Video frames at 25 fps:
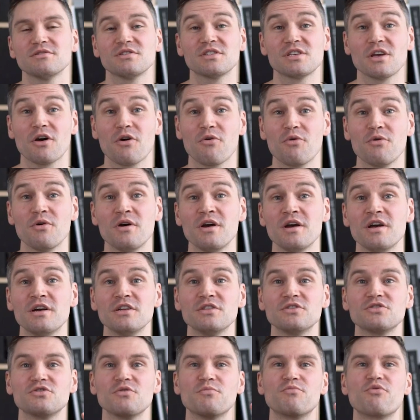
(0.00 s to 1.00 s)
So,
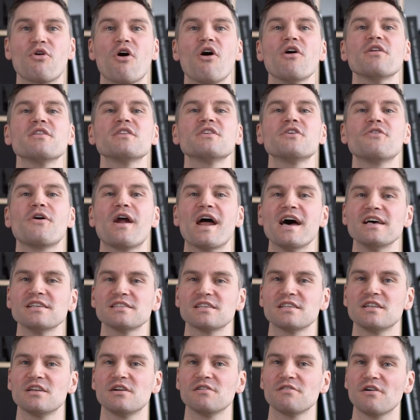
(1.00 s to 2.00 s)
to broaden your
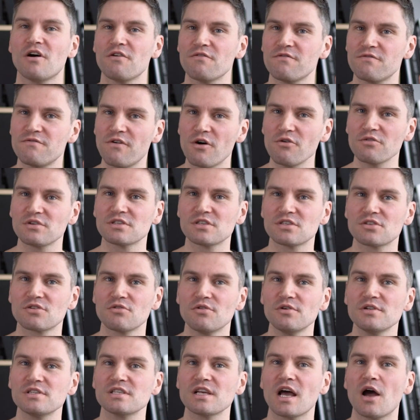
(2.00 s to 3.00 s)
arsenal of focus
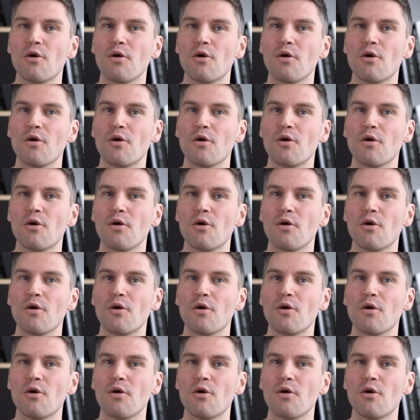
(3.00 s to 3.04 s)
tools,